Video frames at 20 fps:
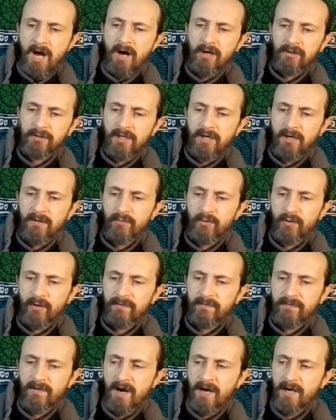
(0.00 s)
Outcome or
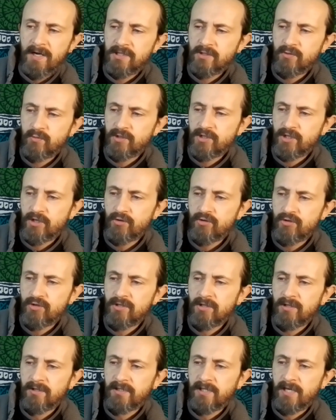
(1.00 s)
advice, which I
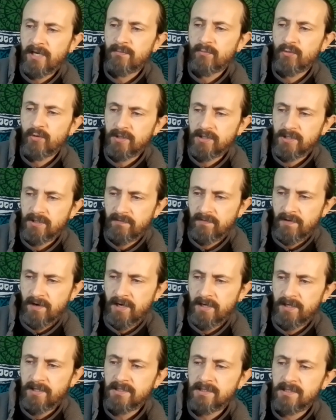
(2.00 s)
usually take more as
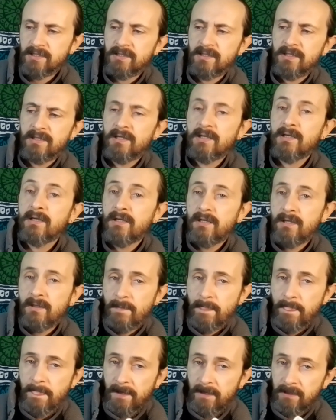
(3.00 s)
advice,
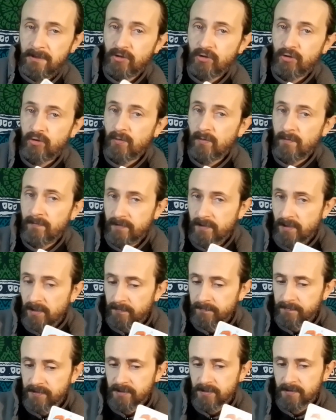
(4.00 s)
is the Two of
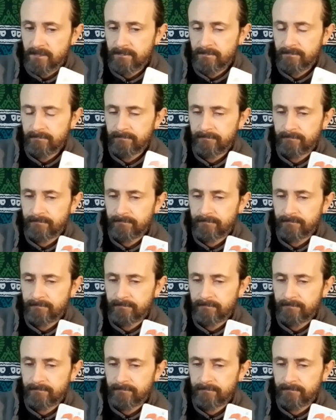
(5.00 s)
Cups.